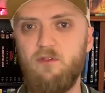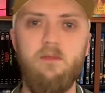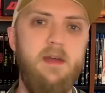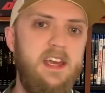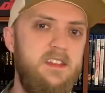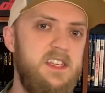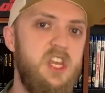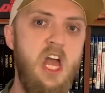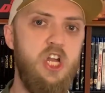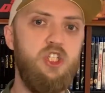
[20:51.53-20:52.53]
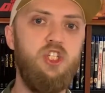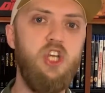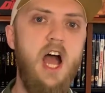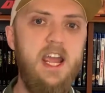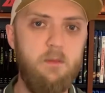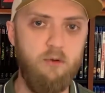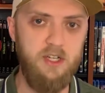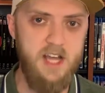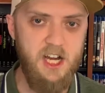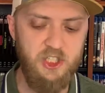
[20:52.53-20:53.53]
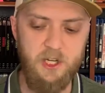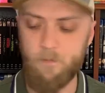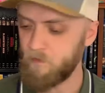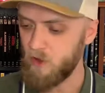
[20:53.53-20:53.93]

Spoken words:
with making this giant production.